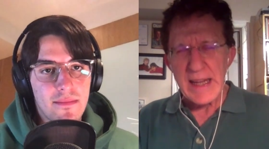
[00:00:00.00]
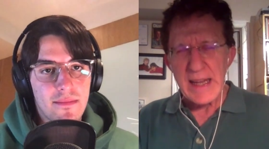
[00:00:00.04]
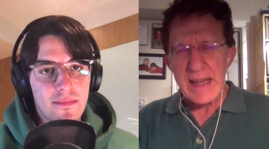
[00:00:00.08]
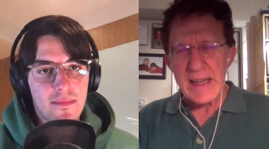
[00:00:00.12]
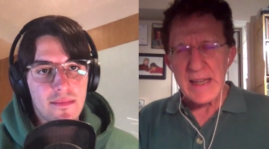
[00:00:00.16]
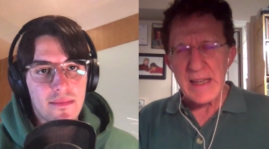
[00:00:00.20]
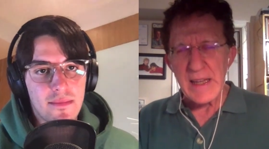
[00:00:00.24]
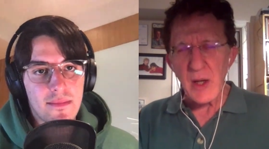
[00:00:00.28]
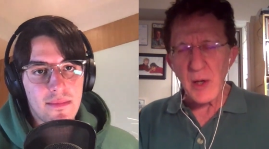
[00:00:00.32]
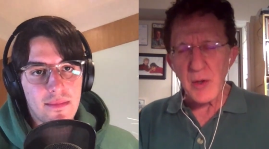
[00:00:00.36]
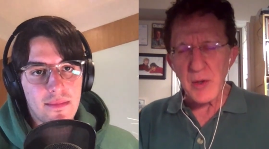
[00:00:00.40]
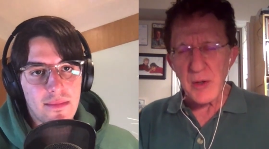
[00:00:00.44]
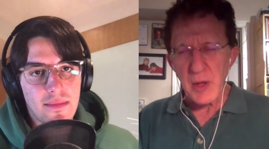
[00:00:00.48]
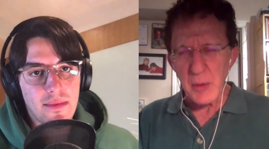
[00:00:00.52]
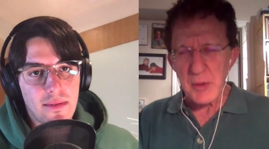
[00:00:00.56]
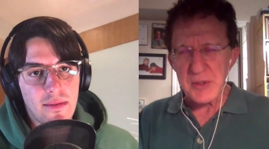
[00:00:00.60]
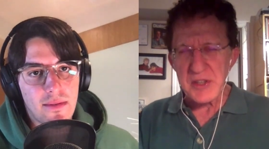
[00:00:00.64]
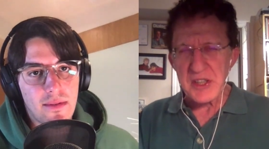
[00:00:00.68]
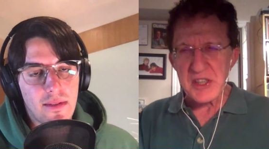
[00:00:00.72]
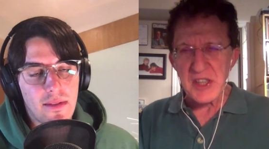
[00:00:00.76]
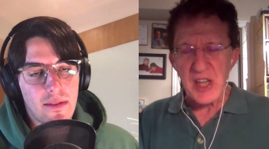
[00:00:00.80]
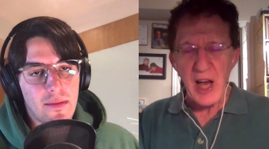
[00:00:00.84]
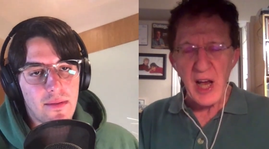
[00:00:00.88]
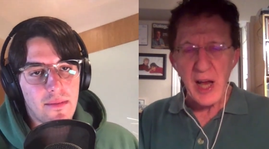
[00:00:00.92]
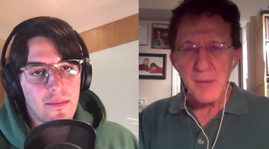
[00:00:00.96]
Speaker 1: you know, there was a
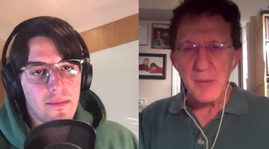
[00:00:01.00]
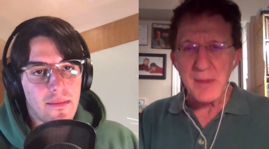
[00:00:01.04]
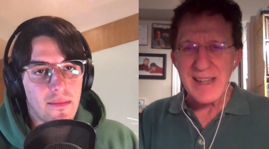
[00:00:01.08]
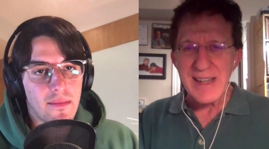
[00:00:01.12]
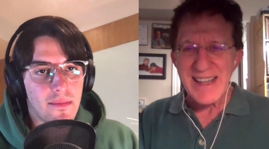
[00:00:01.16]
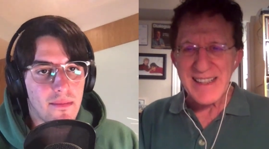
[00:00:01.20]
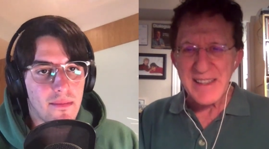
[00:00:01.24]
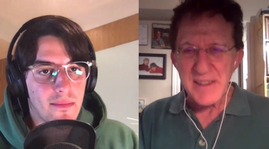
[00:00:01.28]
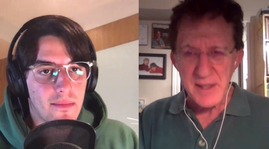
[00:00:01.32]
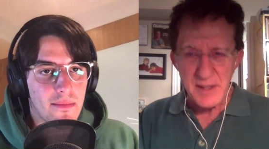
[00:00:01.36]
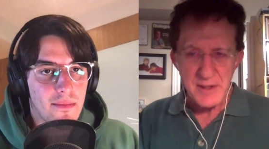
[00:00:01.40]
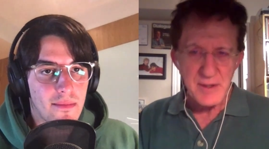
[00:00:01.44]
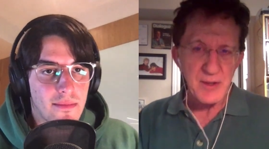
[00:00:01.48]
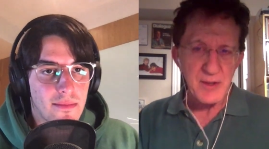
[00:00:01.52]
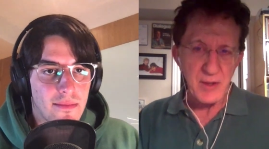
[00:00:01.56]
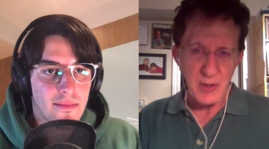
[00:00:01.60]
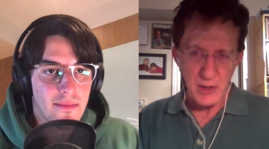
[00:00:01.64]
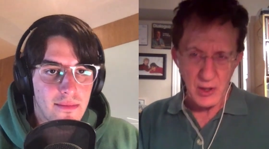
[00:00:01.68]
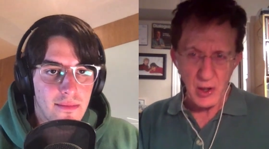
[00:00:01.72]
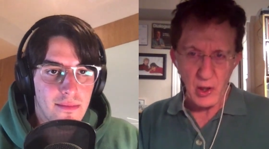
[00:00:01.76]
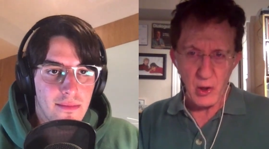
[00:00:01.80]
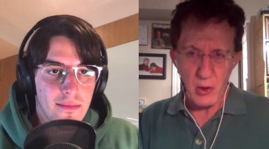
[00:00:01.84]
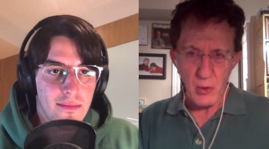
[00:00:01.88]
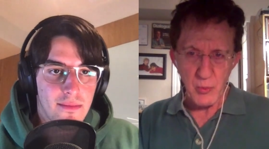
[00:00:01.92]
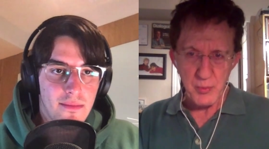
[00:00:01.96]
time when I didn't
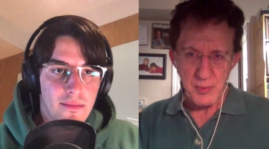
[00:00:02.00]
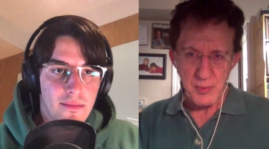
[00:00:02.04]
cope,